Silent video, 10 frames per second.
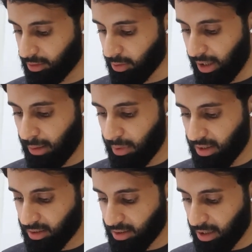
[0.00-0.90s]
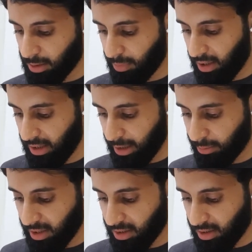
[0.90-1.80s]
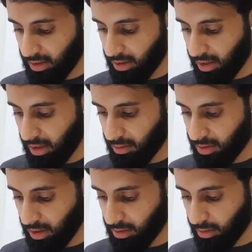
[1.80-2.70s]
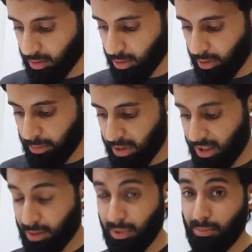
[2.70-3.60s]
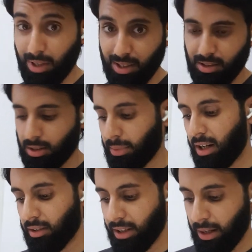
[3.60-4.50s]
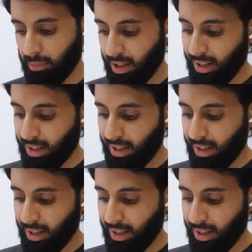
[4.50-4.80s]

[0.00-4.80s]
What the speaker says: So AB is 6B. That means D to C is also going to be 6B because it's a parallelogram.